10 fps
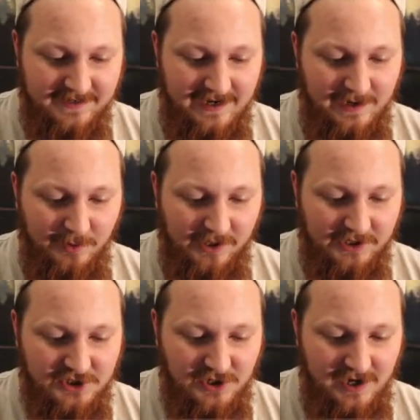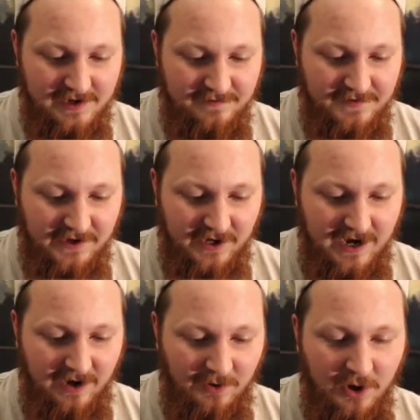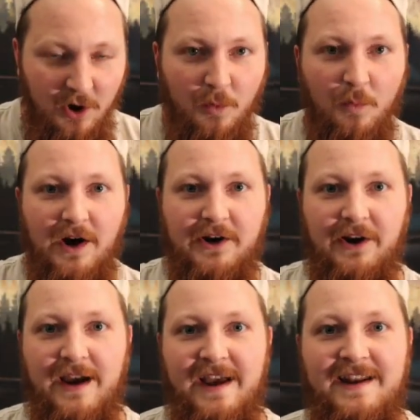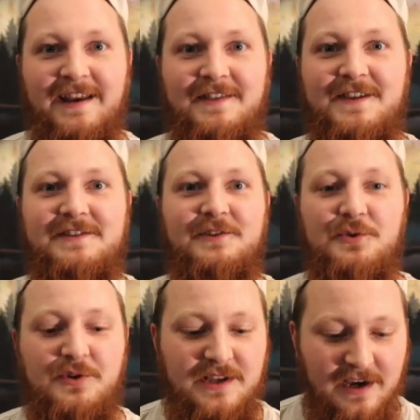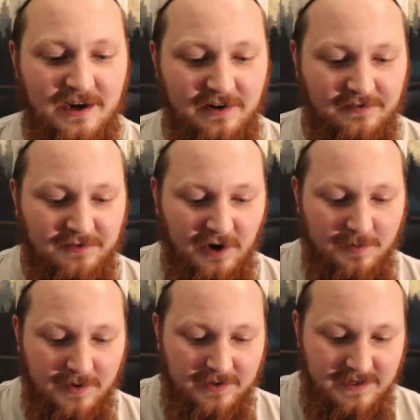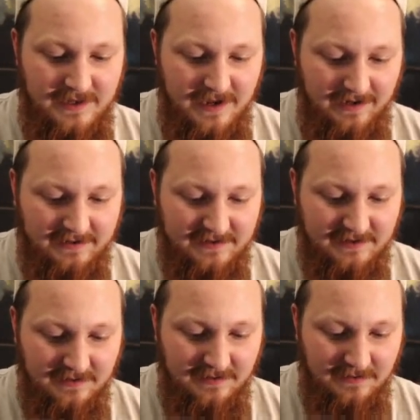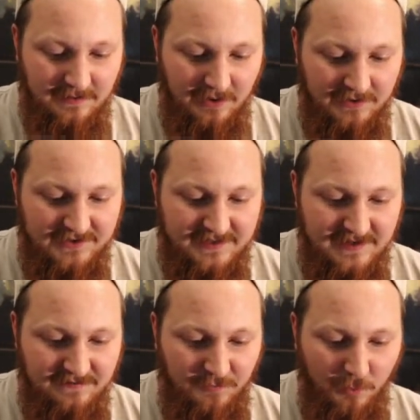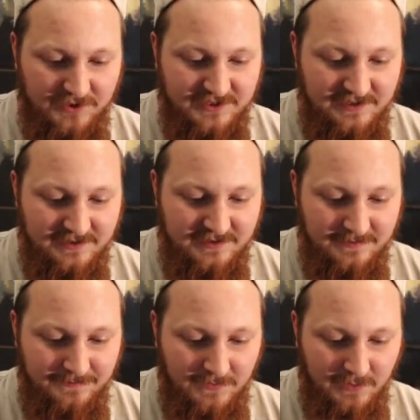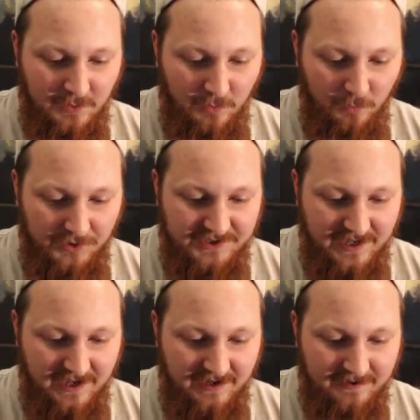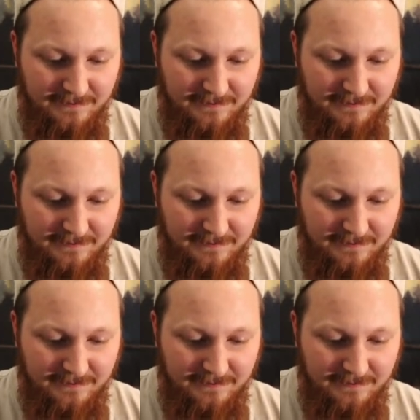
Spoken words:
Today, we're gonna try and figure out what grade this Lugia from EX Unseen Forces would get.